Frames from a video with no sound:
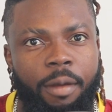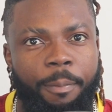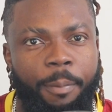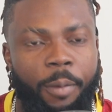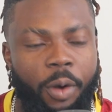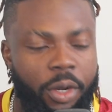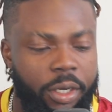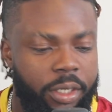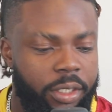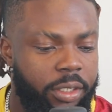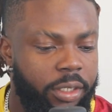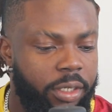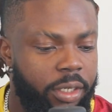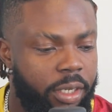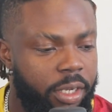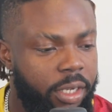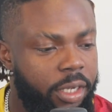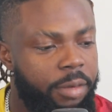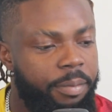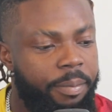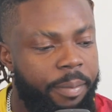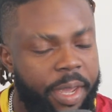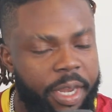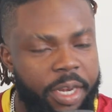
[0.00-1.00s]
but
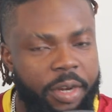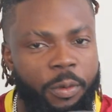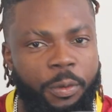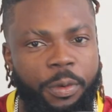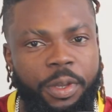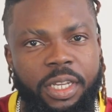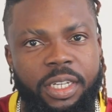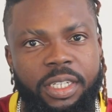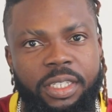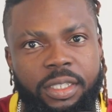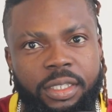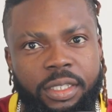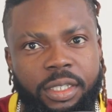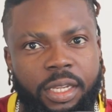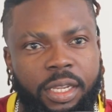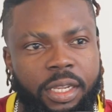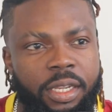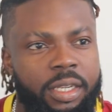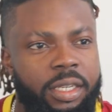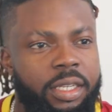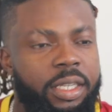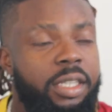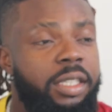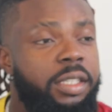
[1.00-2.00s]
in many ways,
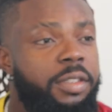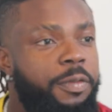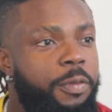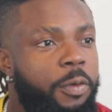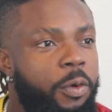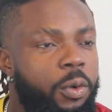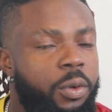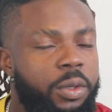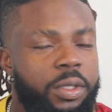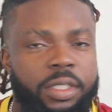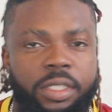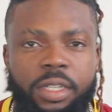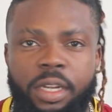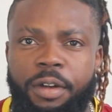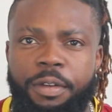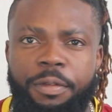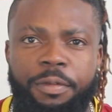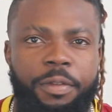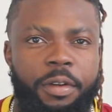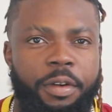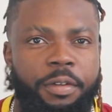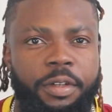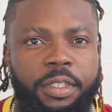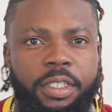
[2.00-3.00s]
these phones are
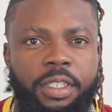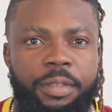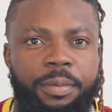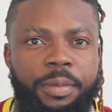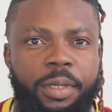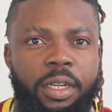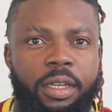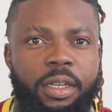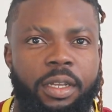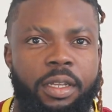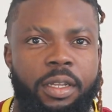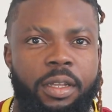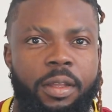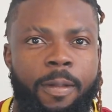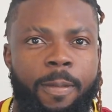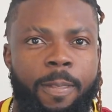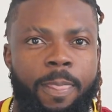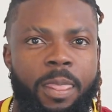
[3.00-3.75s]
very similar.